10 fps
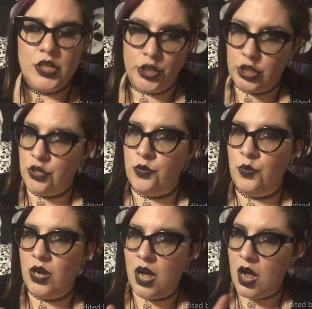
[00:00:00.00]
You can
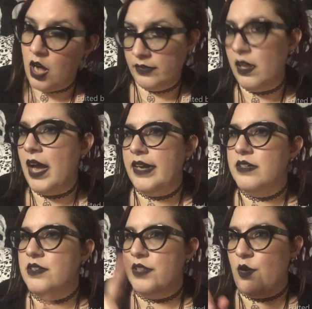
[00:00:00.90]
go
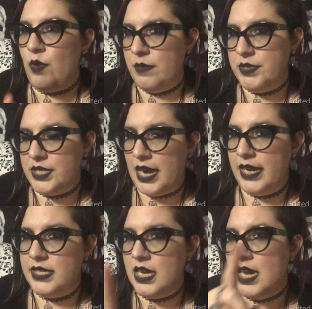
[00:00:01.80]
online to their
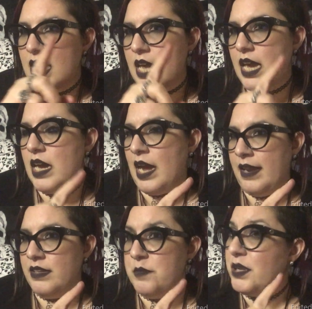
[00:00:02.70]
website.
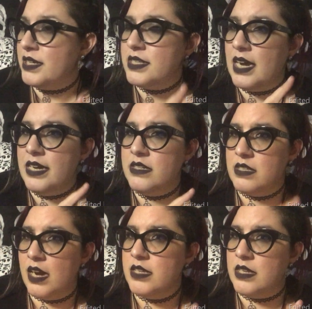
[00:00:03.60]
And the plus-size
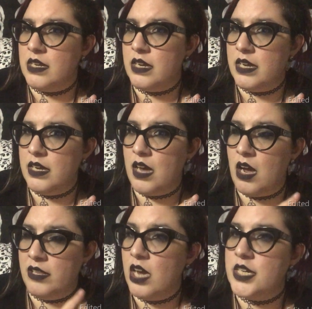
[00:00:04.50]
sizing
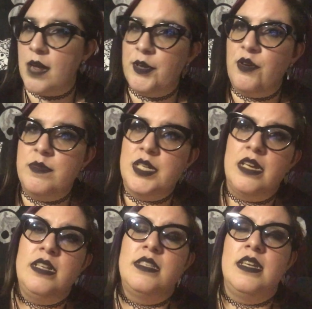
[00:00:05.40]
on the Hot Topic
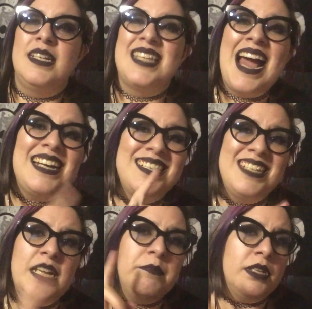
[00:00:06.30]
website is the exact
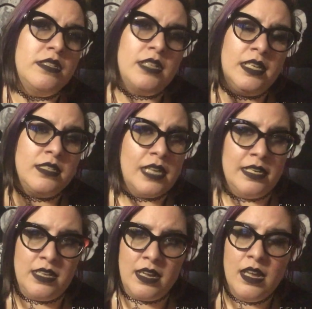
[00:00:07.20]
same plus-size
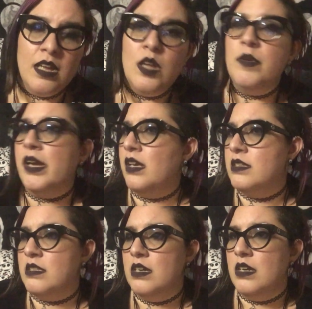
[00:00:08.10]
sizing,
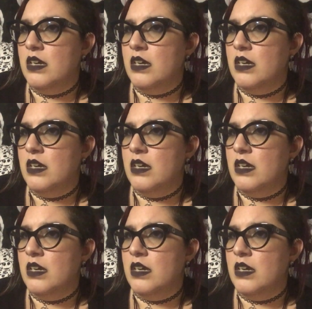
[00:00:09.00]
because